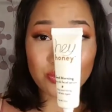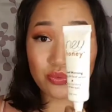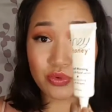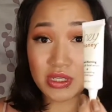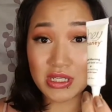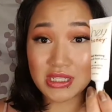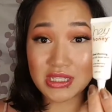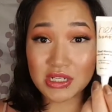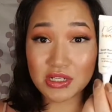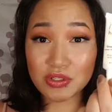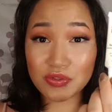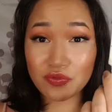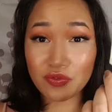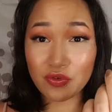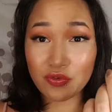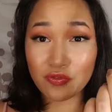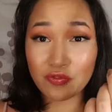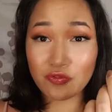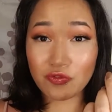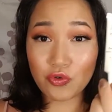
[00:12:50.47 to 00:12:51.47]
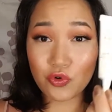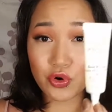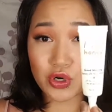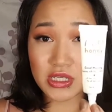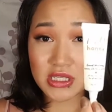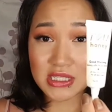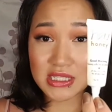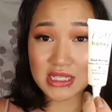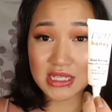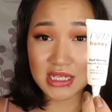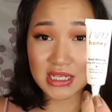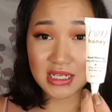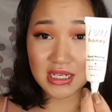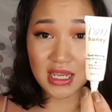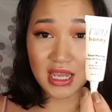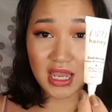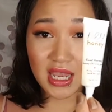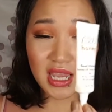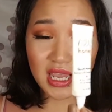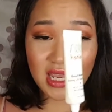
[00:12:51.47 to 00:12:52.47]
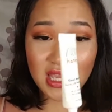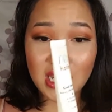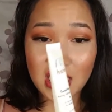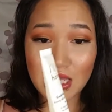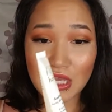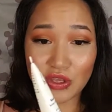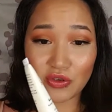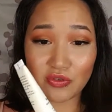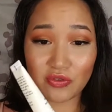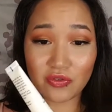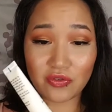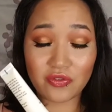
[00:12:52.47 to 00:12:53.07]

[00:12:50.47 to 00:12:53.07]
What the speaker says: Retails for $14.85.